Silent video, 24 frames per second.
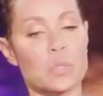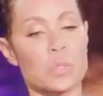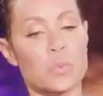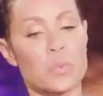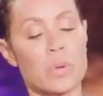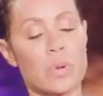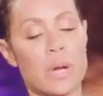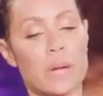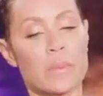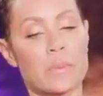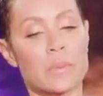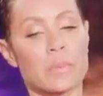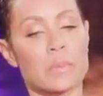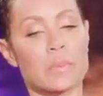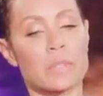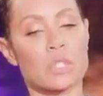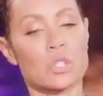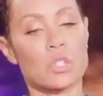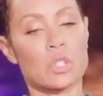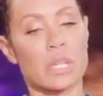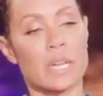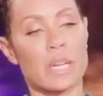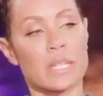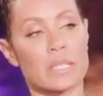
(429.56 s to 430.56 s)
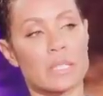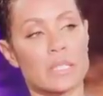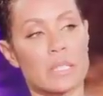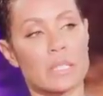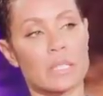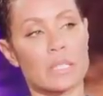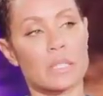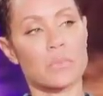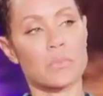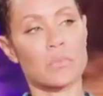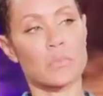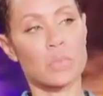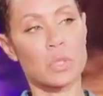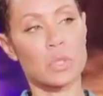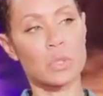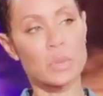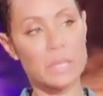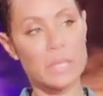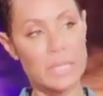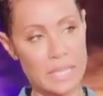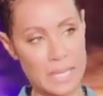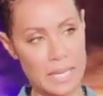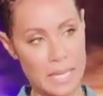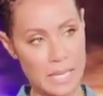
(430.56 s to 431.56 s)
probably trying to
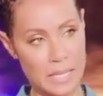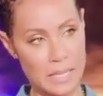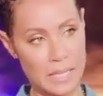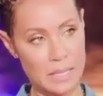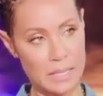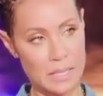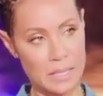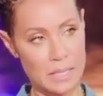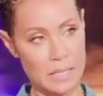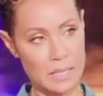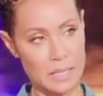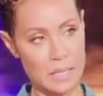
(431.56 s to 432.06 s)
communicate,